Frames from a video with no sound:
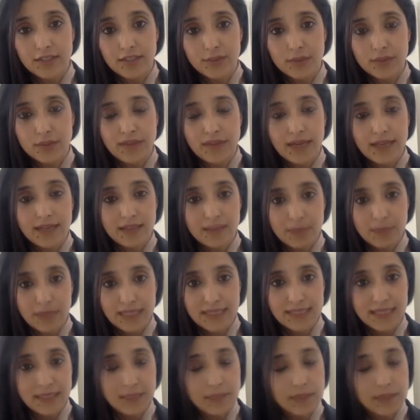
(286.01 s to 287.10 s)
We've had the
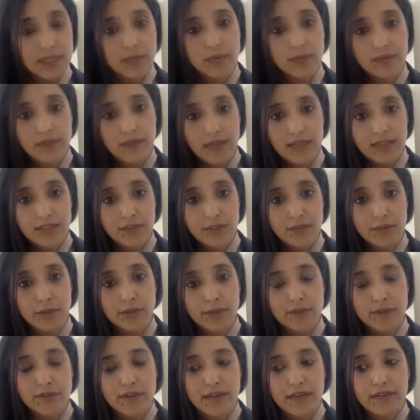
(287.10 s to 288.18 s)
pandemic, we've had
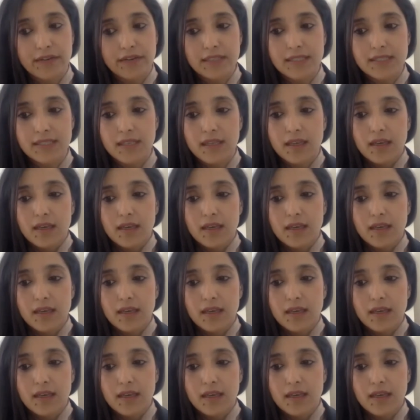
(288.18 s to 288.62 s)
coronavirus,